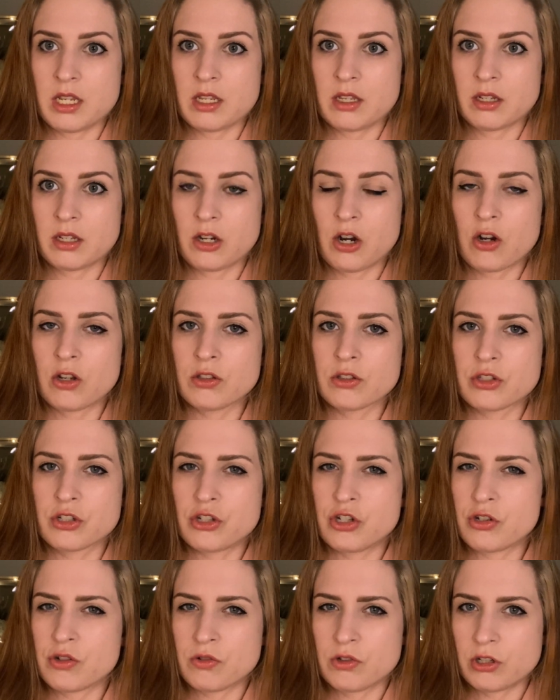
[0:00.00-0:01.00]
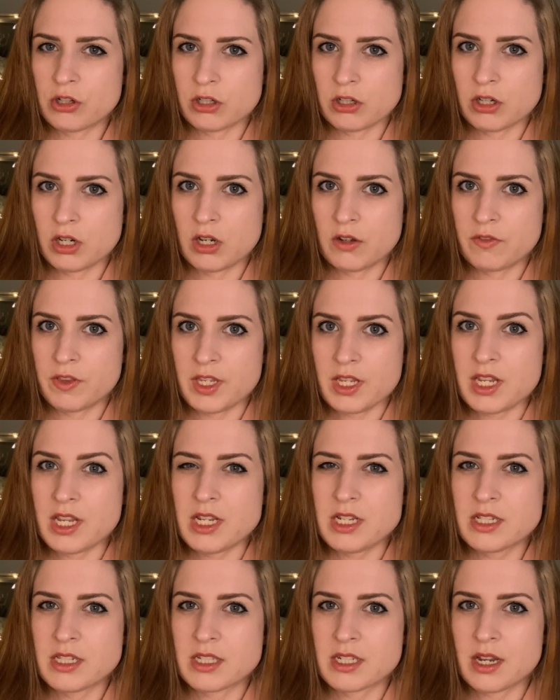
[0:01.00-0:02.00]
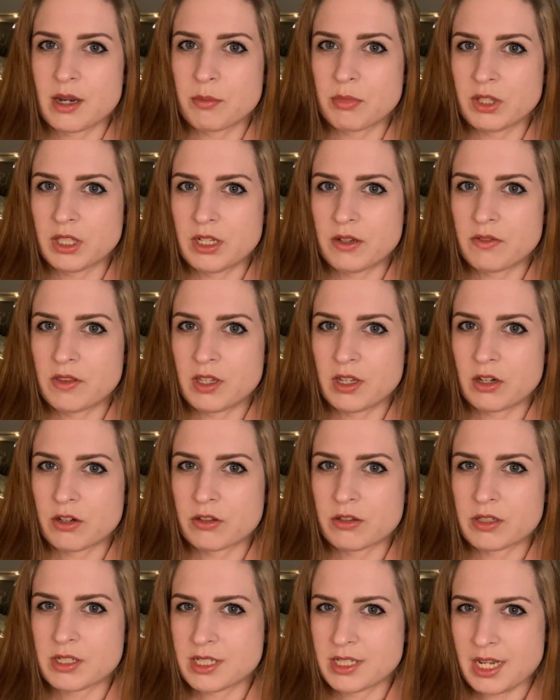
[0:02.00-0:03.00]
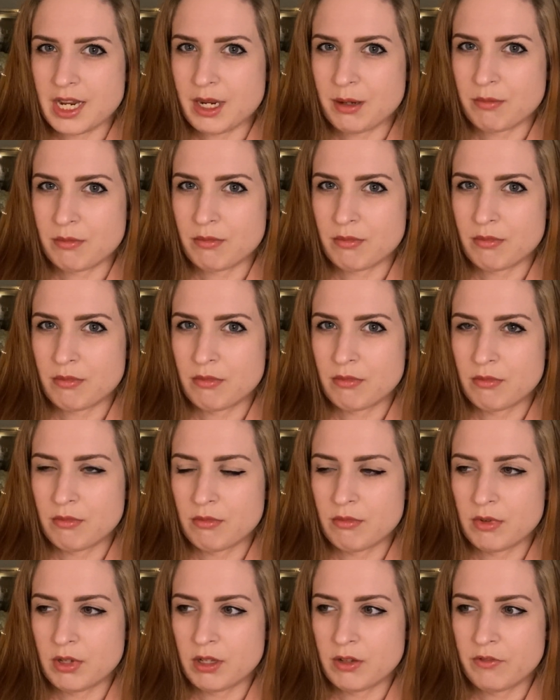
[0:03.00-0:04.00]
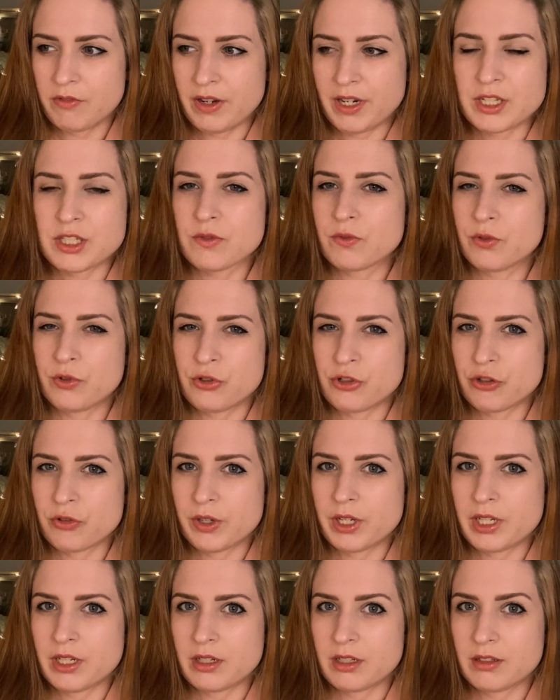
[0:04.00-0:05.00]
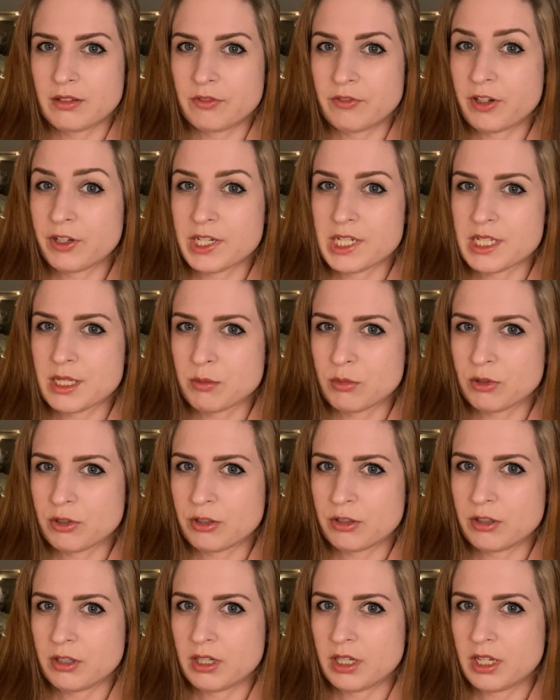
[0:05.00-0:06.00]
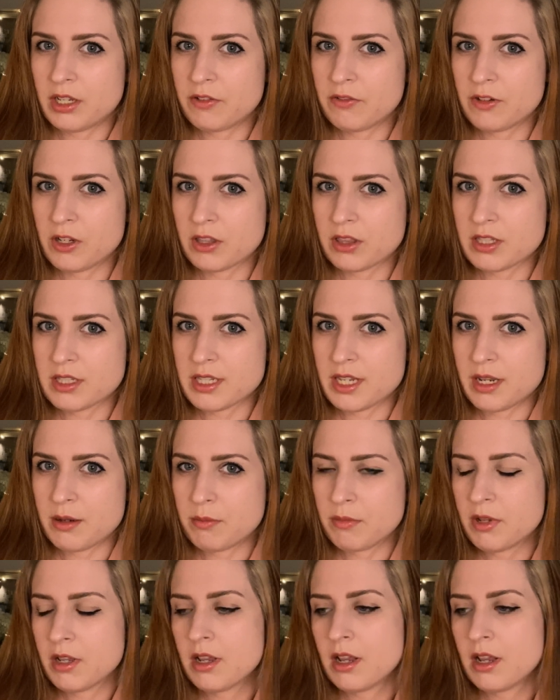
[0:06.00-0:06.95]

Carl's Jr. of the East. I believe they are the same fast food joint, very similar, if not the same.